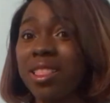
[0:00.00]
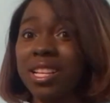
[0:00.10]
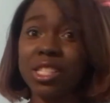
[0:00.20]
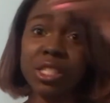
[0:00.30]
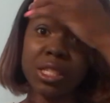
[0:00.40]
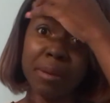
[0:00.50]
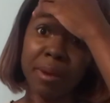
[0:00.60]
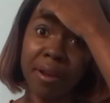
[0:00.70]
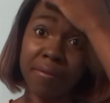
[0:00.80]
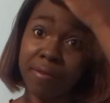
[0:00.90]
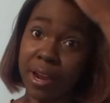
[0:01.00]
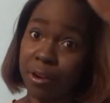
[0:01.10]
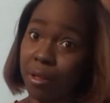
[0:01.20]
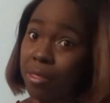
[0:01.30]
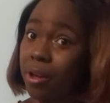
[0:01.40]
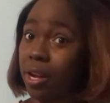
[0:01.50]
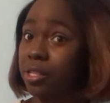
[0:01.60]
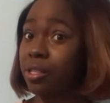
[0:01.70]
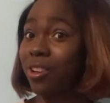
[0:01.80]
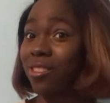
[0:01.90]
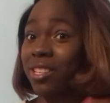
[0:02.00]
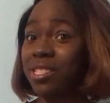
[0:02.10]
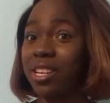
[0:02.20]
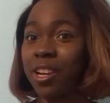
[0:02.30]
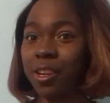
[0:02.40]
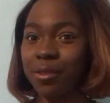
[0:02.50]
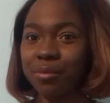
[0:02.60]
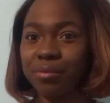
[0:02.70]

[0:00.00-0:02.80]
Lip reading: let's just get my final thoughts on this hair.